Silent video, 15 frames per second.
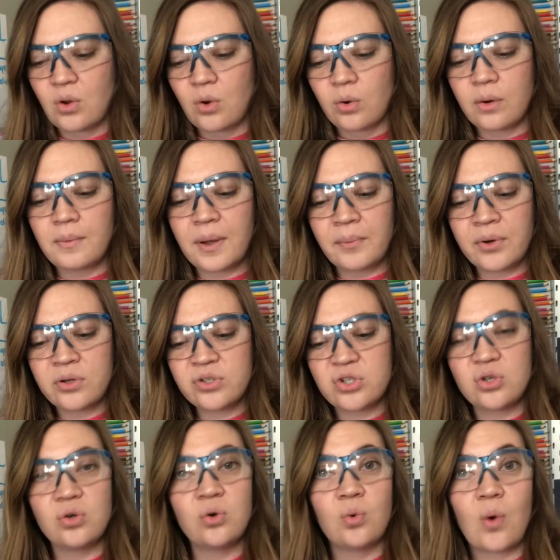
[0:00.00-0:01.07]
Remember
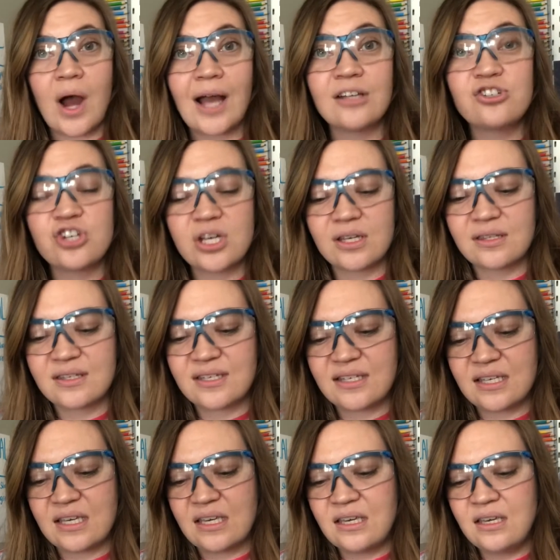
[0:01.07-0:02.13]
to watch and
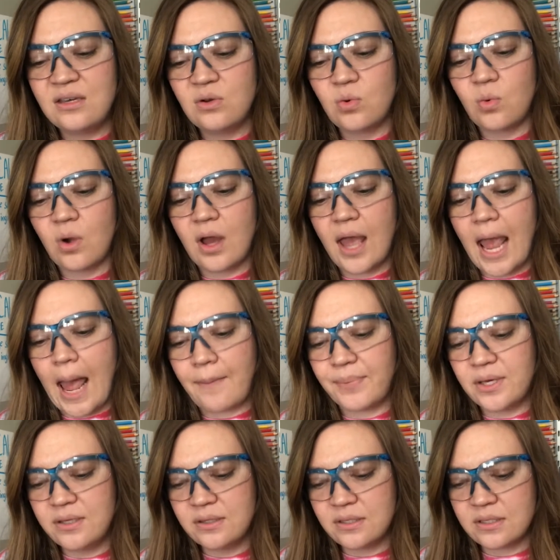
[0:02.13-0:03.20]
see what
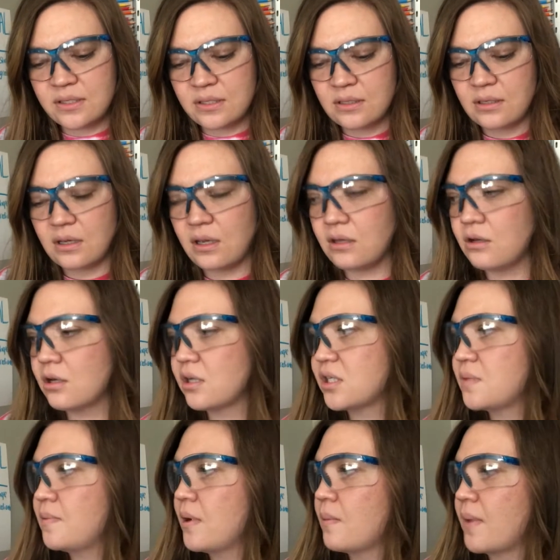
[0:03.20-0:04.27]
happens in your
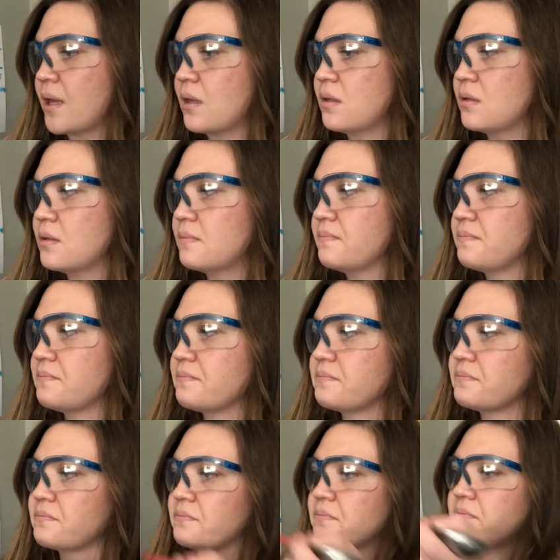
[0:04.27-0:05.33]
experiment.
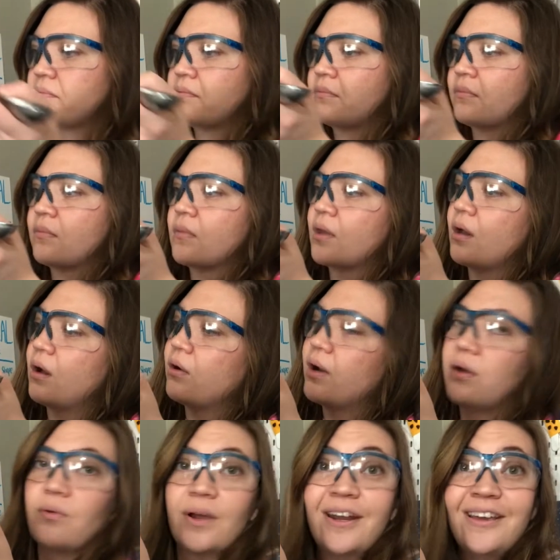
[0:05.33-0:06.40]
All
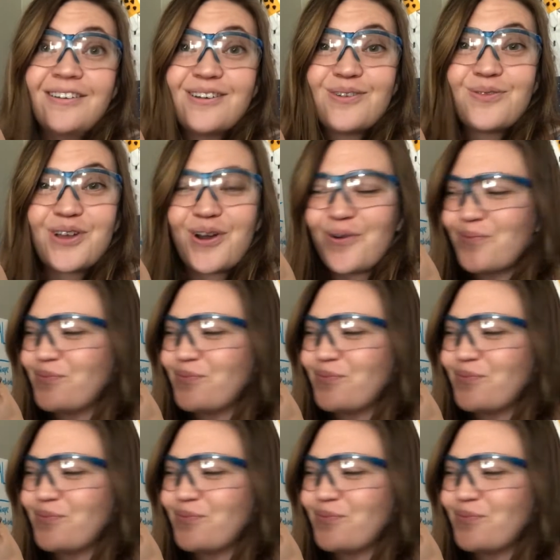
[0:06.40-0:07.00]
right, ready? Here we go.